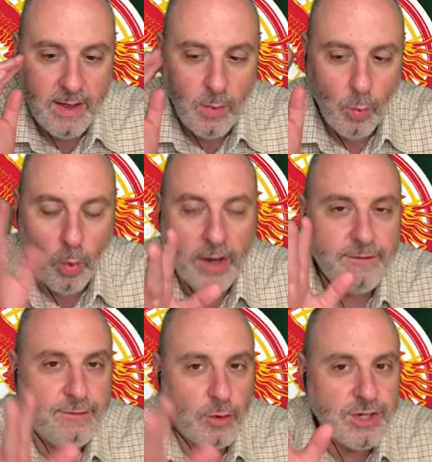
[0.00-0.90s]
what
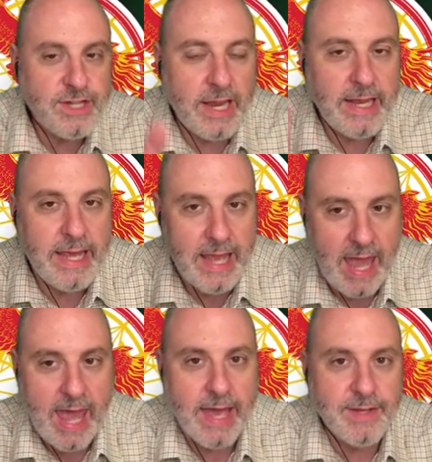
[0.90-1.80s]
foresight he
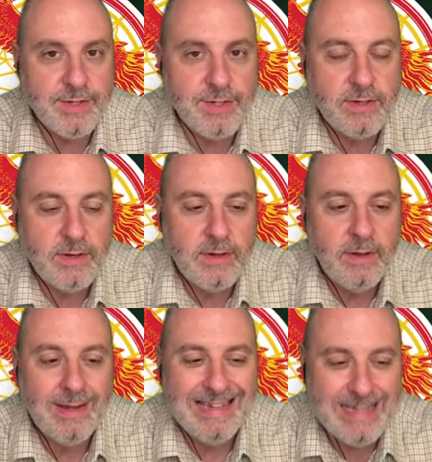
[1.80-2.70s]
has
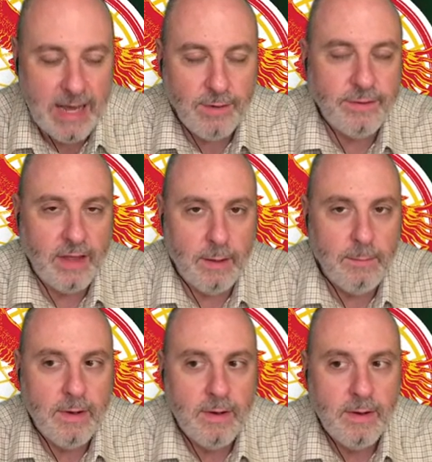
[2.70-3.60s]
tells him